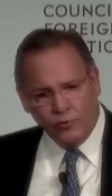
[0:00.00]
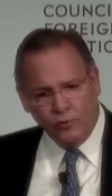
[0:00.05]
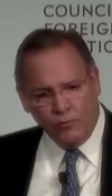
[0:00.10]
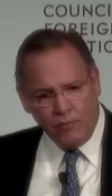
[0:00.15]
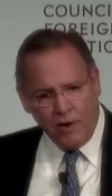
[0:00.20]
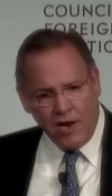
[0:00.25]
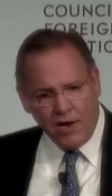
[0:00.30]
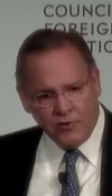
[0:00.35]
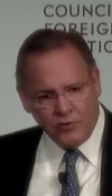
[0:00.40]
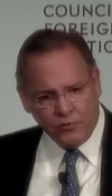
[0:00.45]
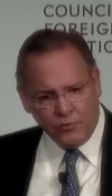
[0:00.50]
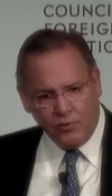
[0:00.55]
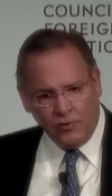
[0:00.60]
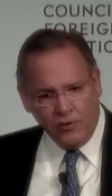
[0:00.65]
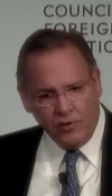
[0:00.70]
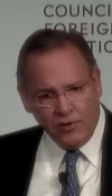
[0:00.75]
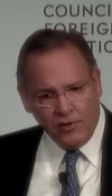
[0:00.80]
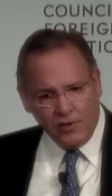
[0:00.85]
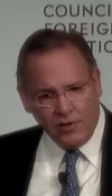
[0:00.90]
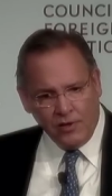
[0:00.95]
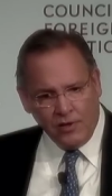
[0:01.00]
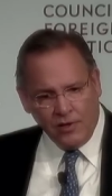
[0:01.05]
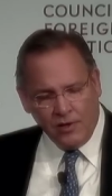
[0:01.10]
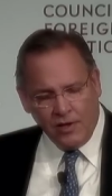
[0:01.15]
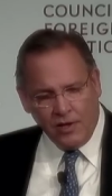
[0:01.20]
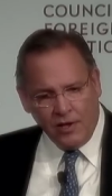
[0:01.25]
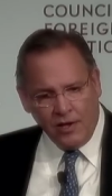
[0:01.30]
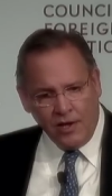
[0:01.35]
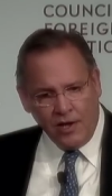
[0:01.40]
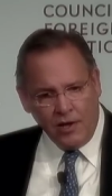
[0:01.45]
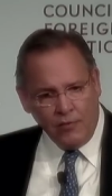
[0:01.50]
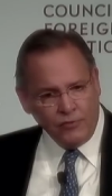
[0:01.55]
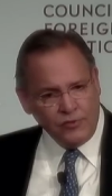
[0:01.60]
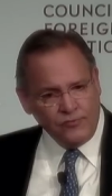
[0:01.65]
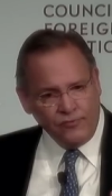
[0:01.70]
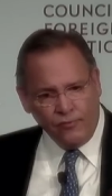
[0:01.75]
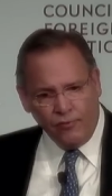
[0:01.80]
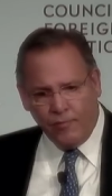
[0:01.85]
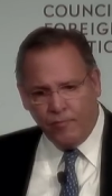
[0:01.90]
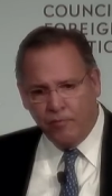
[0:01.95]
module, and he was
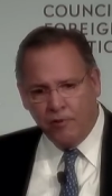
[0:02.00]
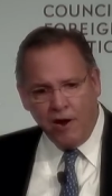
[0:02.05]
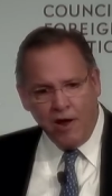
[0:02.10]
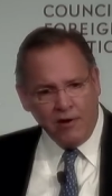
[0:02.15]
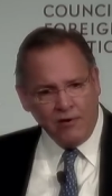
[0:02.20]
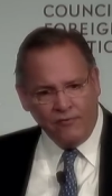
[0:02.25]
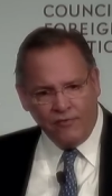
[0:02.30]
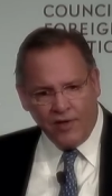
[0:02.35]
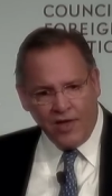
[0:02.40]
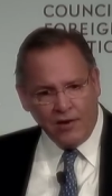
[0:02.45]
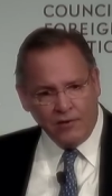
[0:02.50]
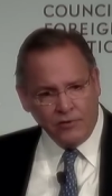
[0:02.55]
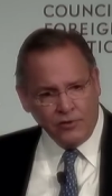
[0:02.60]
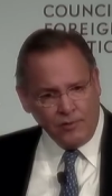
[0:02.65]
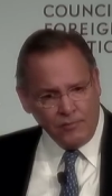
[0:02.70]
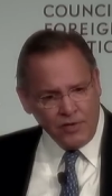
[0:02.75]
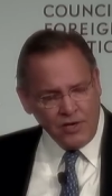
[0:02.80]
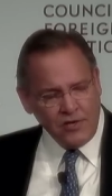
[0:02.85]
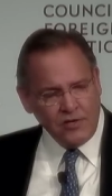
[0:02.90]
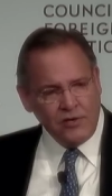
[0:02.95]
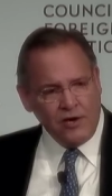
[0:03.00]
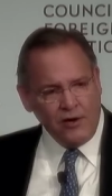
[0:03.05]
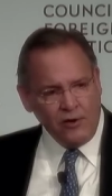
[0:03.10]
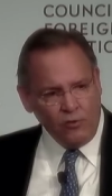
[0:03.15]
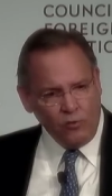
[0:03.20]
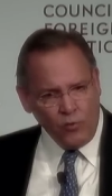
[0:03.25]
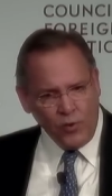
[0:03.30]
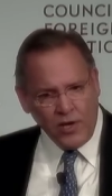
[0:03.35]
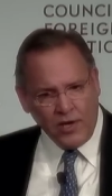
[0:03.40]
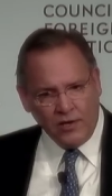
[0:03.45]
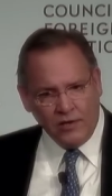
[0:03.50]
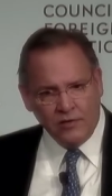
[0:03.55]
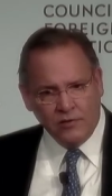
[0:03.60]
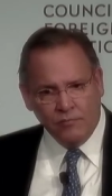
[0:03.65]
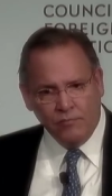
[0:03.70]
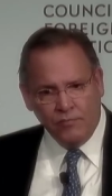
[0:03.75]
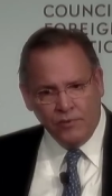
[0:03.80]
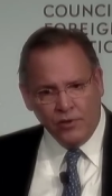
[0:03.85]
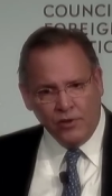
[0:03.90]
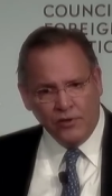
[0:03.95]
very proud of that. It took him an entire week to
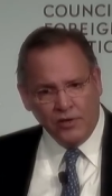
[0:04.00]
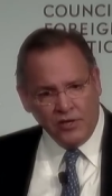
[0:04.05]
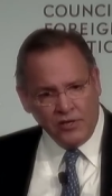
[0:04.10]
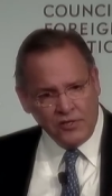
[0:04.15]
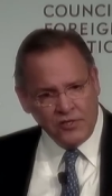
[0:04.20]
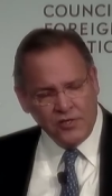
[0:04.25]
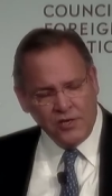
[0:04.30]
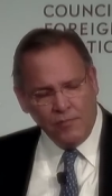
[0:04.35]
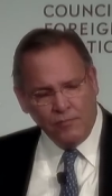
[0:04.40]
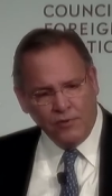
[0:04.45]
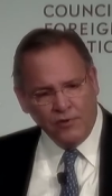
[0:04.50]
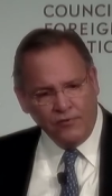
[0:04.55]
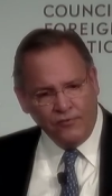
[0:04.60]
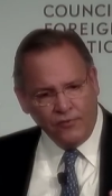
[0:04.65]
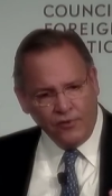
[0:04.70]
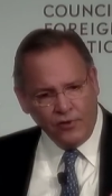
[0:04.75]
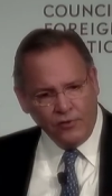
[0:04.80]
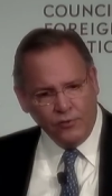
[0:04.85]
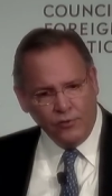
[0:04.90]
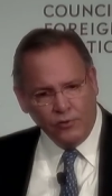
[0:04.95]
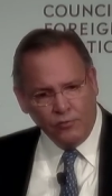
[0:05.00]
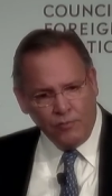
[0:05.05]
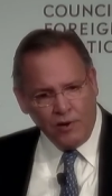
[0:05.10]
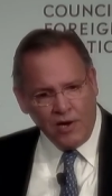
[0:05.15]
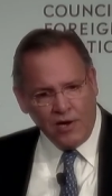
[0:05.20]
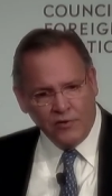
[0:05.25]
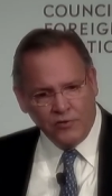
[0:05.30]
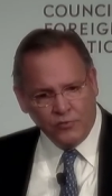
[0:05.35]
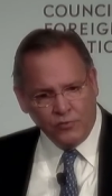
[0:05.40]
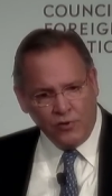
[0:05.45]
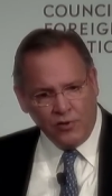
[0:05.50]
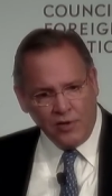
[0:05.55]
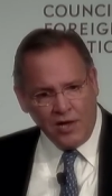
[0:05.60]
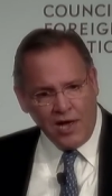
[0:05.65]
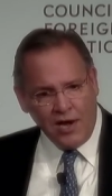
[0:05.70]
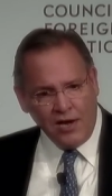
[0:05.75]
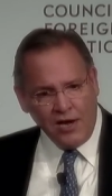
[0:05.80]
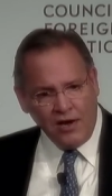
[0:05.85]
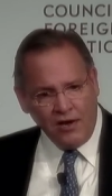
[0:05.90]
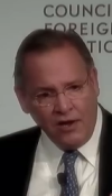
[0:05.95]
build an assembly for the lunar module
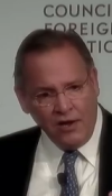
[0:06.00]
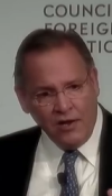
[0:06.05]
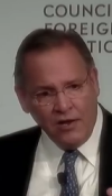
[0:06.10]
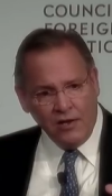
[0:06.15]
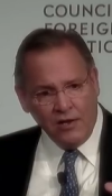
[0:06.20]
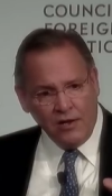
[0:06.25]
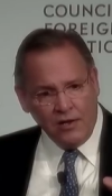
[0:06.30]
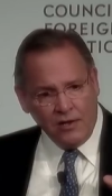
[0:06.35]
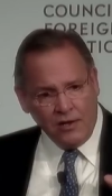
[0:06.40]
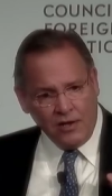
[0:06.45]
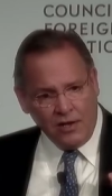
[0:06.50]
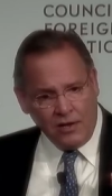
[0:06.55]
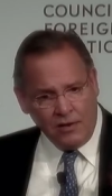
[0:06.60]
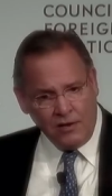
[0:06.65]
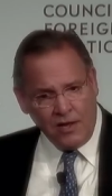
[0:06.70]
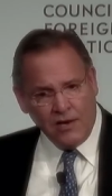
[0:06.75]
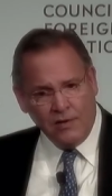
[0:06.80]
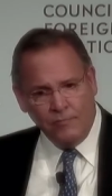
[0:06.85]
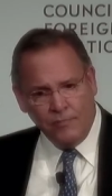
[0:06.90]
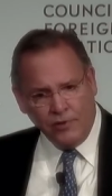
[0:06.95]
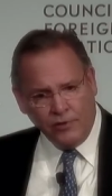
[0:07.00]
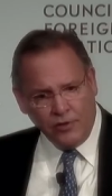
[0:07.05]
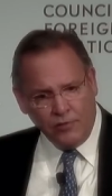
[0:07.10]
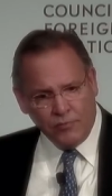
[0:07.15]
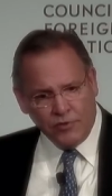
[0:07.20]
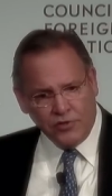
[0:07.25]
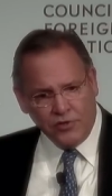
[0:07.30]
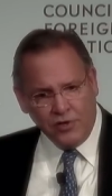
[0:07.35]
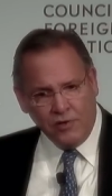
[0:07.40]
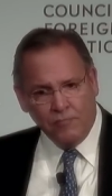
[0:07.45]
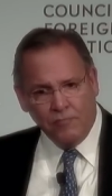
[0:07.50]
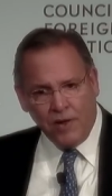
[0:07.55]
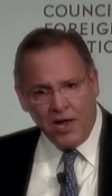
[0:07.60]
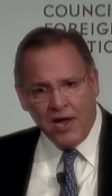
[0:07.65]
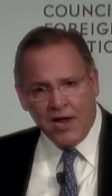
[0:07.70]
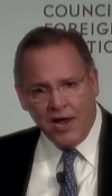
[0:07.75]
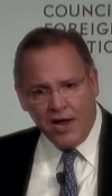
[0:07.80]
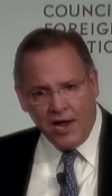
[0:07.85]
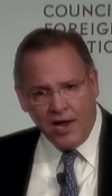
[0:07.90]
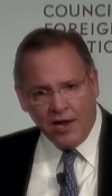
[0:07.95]
on a, uh, on a milling machine
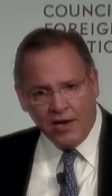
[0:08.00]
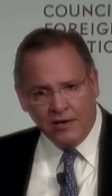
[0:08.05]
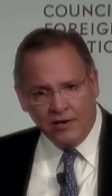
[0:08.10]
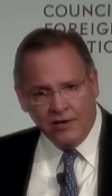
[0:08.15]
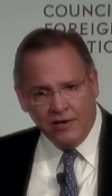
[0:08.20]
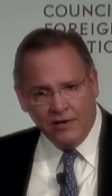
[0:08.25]
by hand.